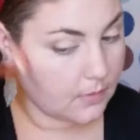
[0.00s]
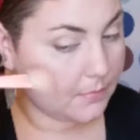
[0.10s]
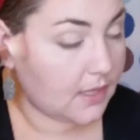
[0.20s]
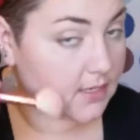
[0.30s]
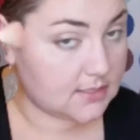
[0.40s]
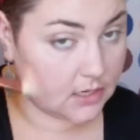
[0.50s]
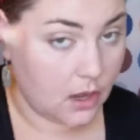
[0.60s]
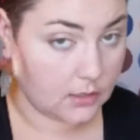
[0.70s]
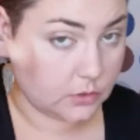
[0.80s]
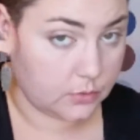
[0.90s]
My plan is to
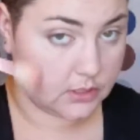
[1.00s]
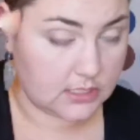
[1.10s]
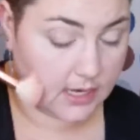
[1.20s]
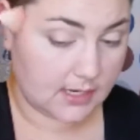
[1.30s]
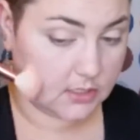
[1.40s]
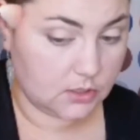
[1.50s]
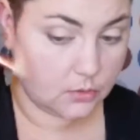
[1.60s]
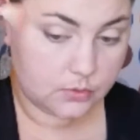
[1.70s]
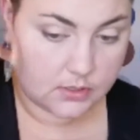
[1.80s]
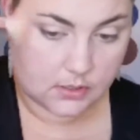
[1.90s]
contour today
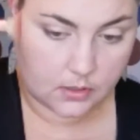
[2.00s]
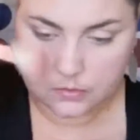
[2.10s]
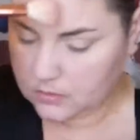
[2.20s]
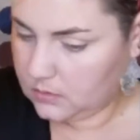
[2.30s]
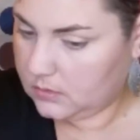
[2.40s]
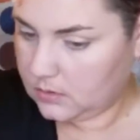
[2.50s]
too, so